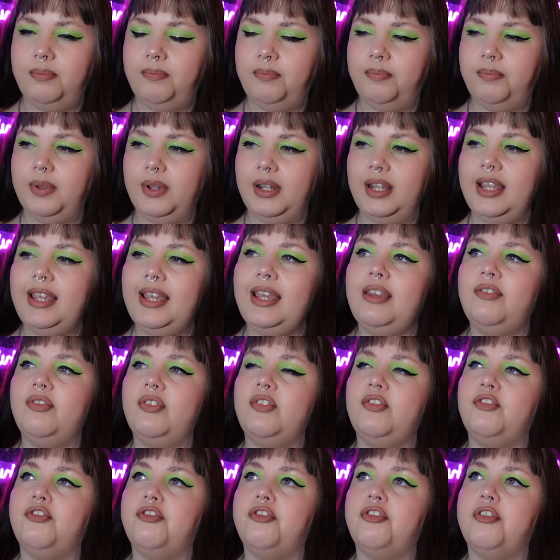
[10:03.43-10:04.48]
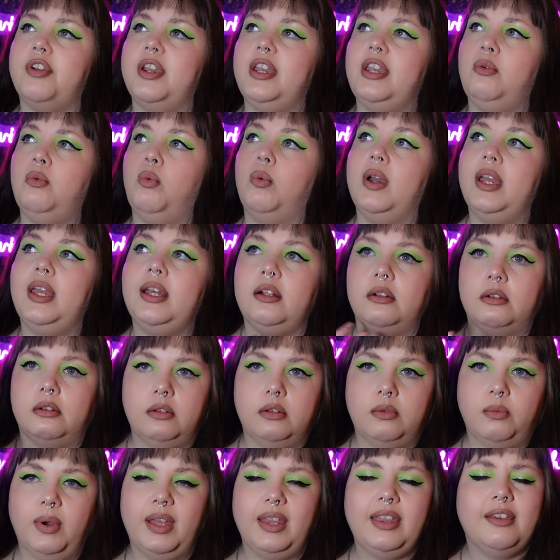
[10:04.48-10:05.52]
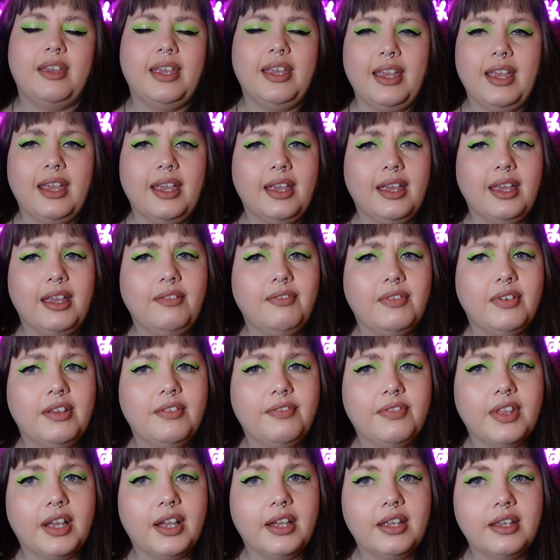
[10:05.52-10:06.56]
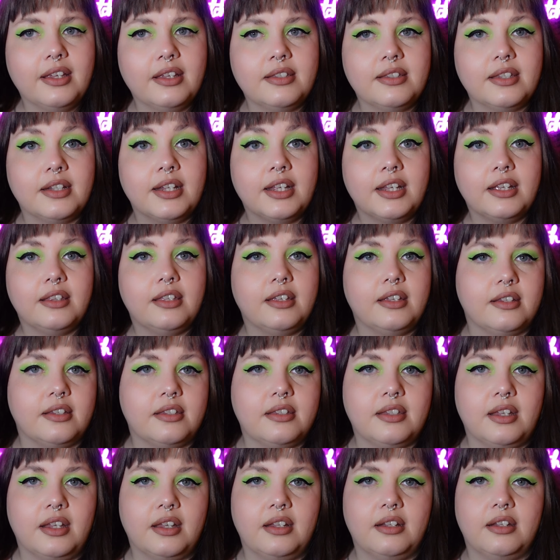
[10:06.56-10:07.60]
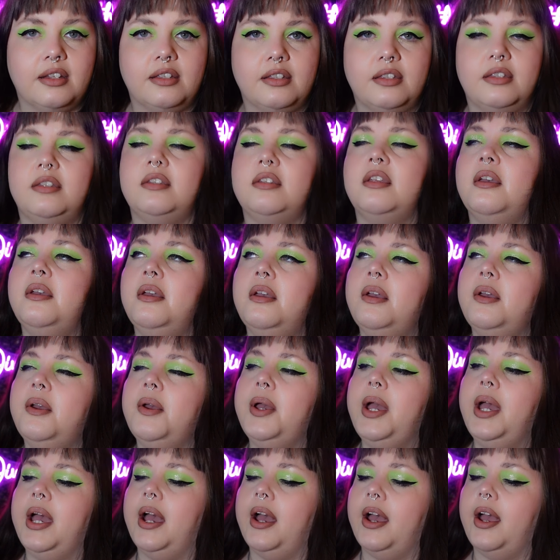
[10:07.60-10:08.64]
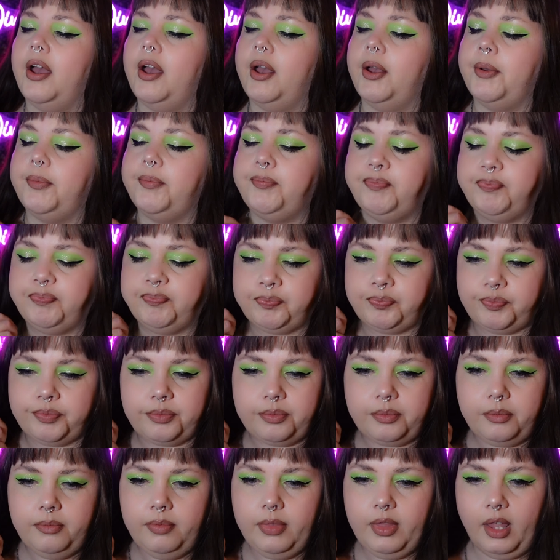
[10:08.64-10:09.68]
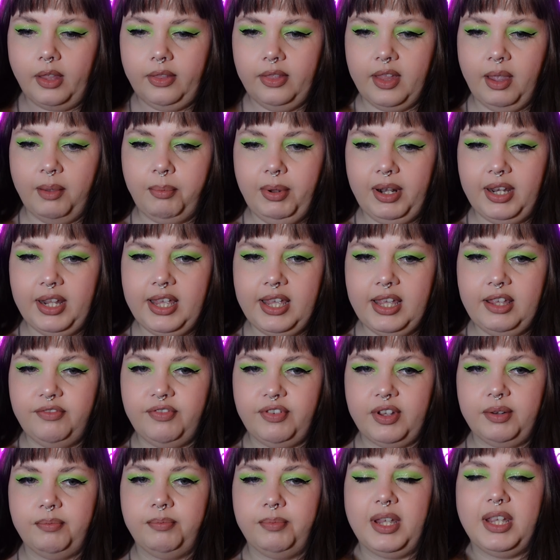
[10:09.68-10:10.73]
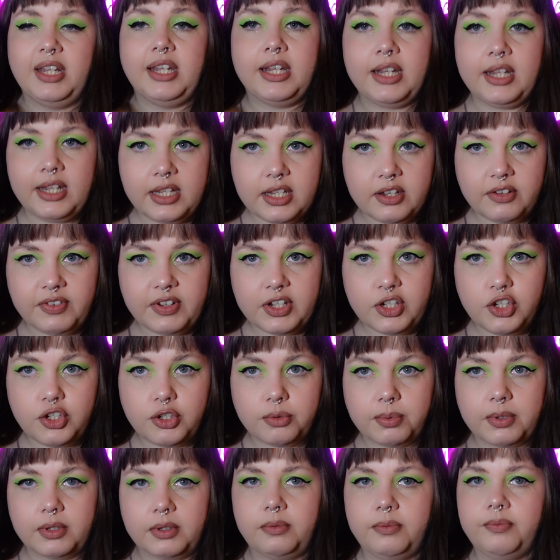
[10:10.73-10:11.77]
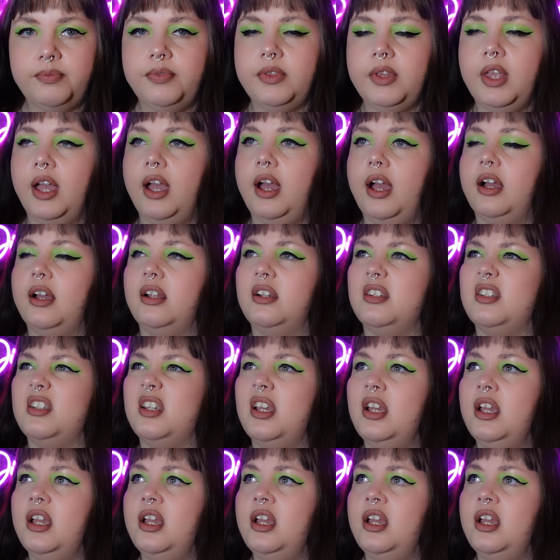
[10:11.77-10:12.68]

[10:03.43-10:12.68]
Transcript: believe in free will, whether even if that is an atheist Satanist, uh, they believe in being an individual, and